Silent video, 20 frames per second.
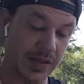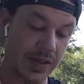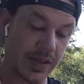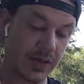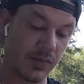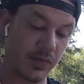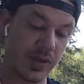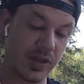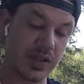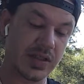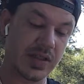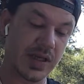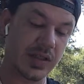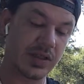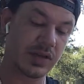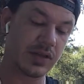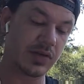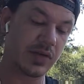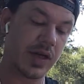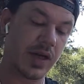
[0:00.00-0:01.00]
Yet indeed
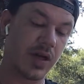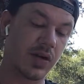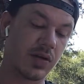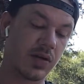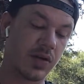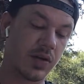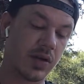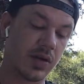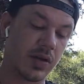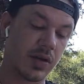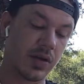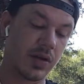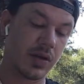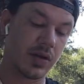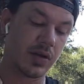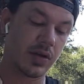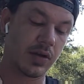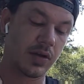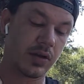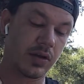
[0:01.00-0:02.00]
we say to you now,
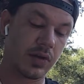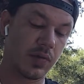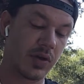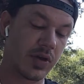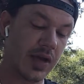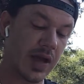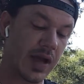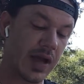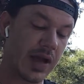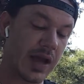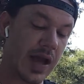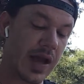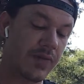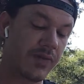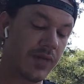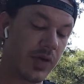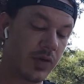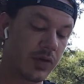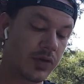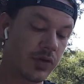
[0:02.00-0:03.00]
you would
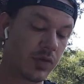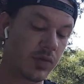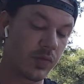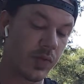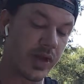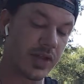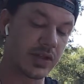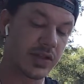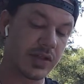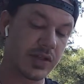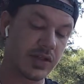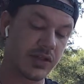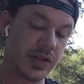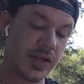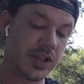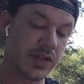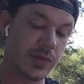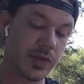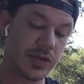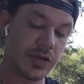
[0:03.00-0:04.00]
not have found your own
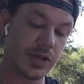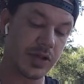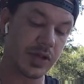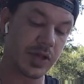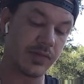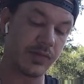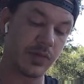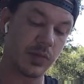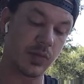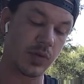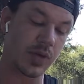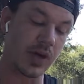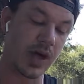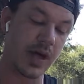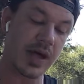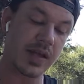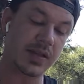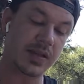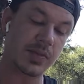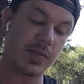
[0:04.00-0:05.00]
way to this transmission
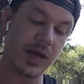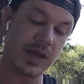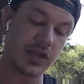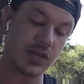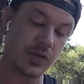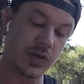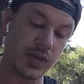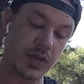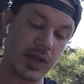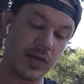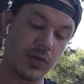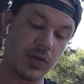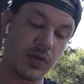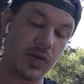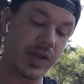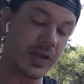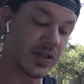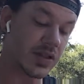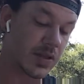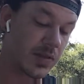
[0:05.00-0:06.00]
if you were not at the
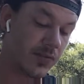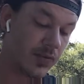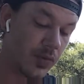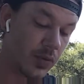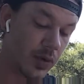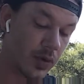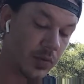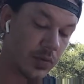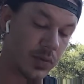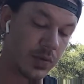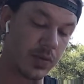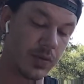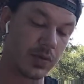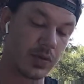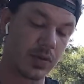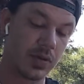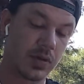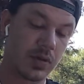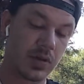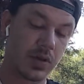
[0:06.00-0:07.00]
mastery level in some
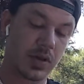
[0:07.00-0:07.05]
form.